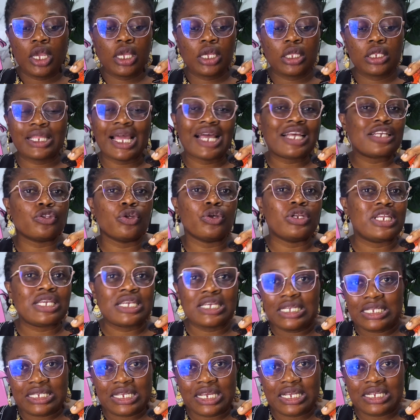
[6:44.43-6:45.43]
that's not the
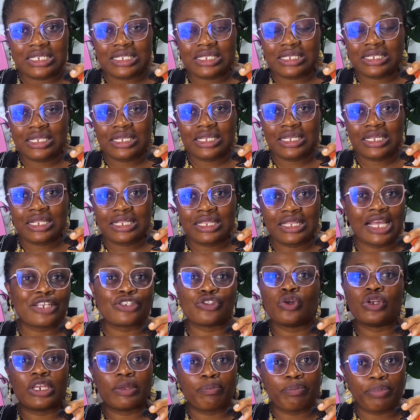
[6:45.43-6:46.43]
easiest, that's
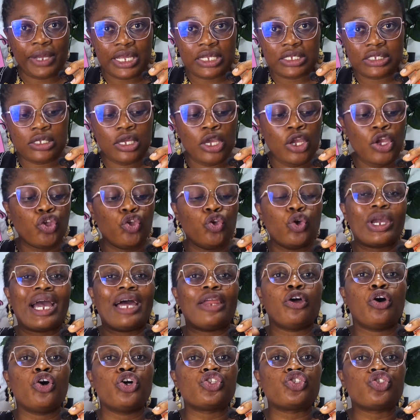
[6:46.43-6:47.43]
not the best. You can
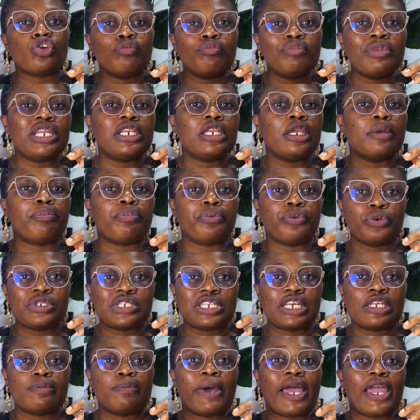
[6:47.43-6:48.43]
automate the
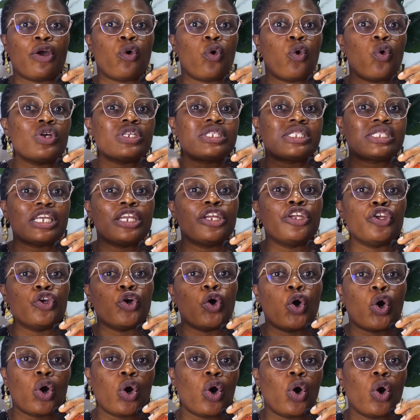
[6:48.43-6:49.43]
process by hosting
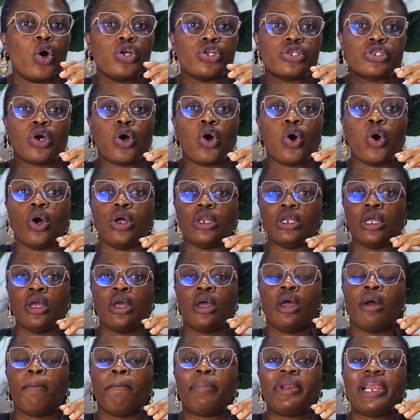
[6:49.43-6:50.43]
your course on
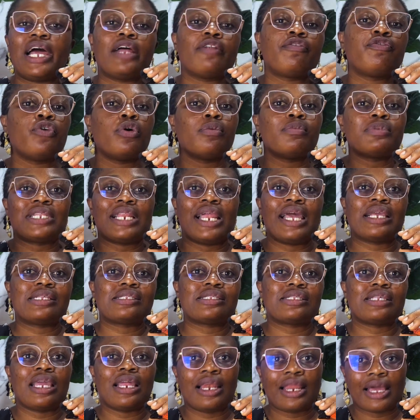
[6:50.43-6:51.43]
platforms like
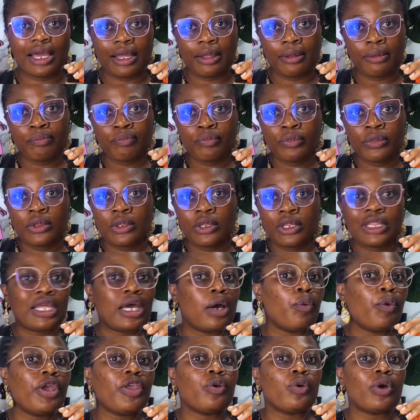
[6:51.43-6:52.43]
Sellar.
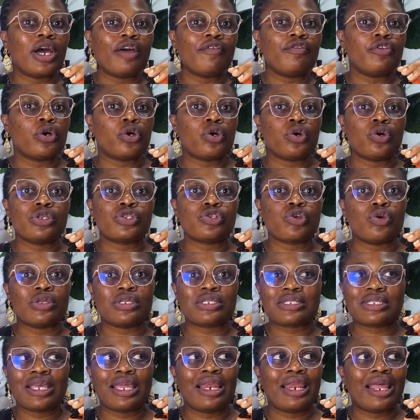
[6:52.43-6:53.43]
Now when you have your course on
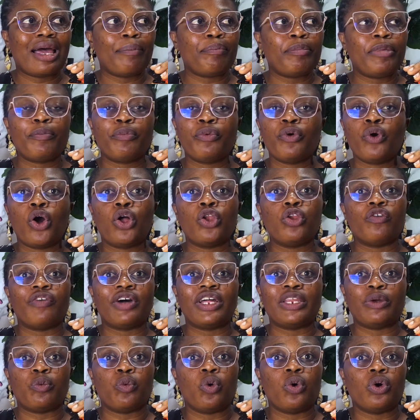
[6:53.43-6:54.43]
Sellar, people all over
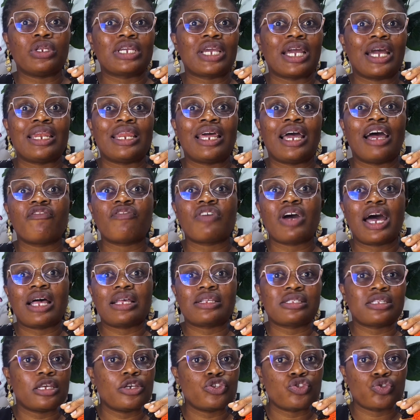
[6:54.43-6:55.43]
the world can have
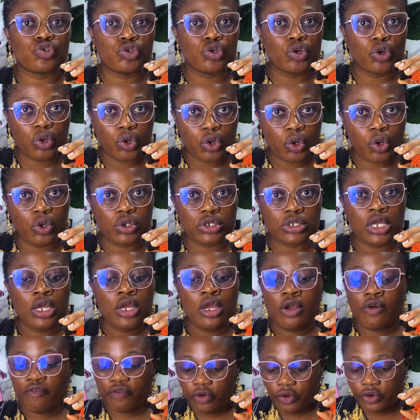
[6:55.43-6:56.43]
access to your course.
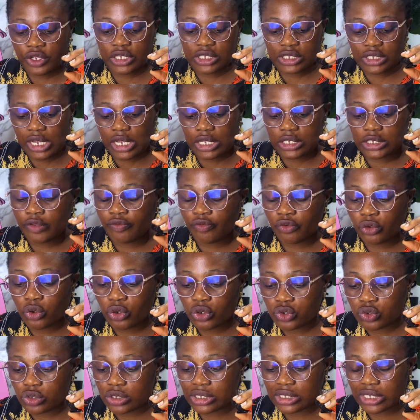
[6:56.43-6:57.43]
For instance, if you go
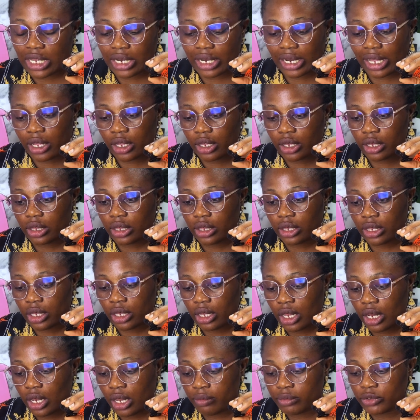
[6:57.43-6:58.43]
to Sellar,
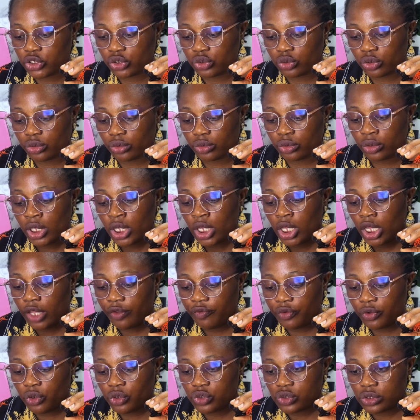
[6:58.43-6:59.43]
let me show you. If
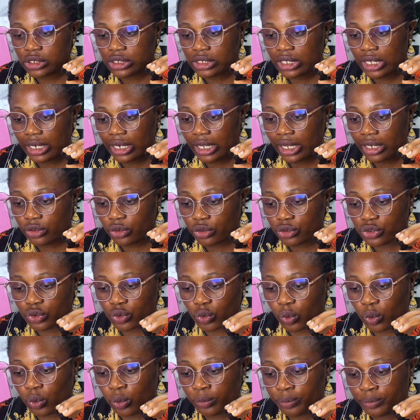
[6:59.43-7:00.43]
you go to
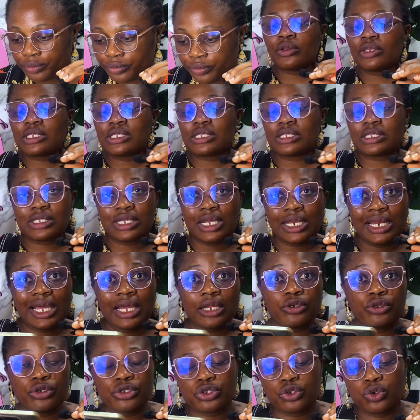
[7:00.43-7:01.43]
Sellar.co, and this is
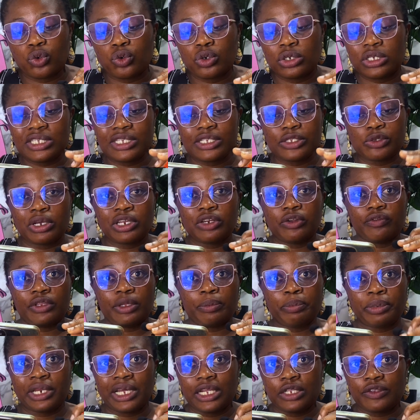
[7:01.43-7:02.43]
Sellar.co, this is one of the
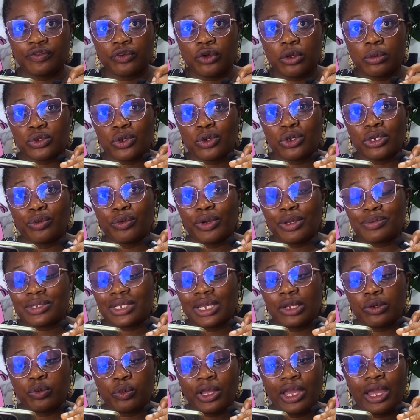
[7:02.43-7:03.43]
platforms or the
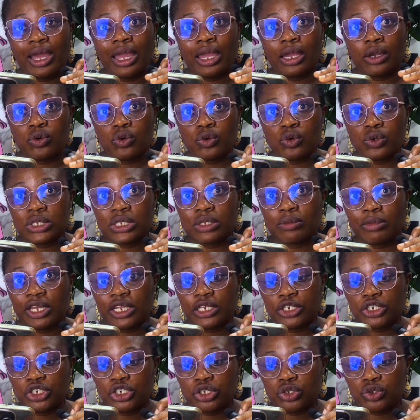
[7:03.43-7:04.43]
website where I host my
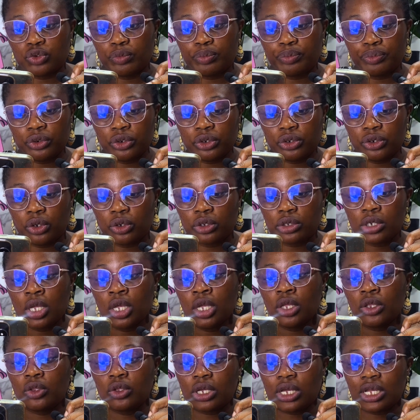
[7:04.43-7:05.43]
digital product. You